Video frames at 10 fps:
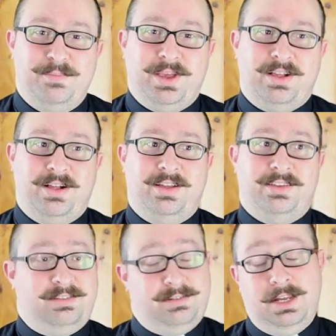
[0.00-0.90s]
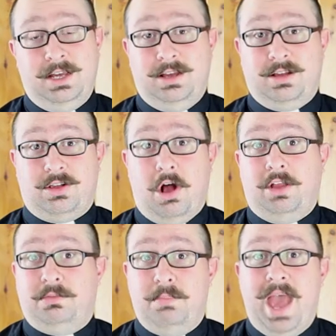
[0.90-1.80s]
because
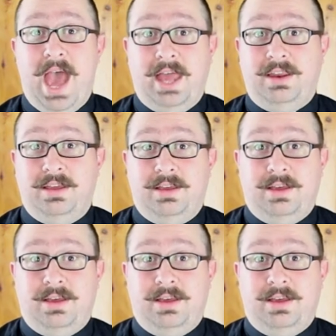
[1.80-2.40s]
God's mad.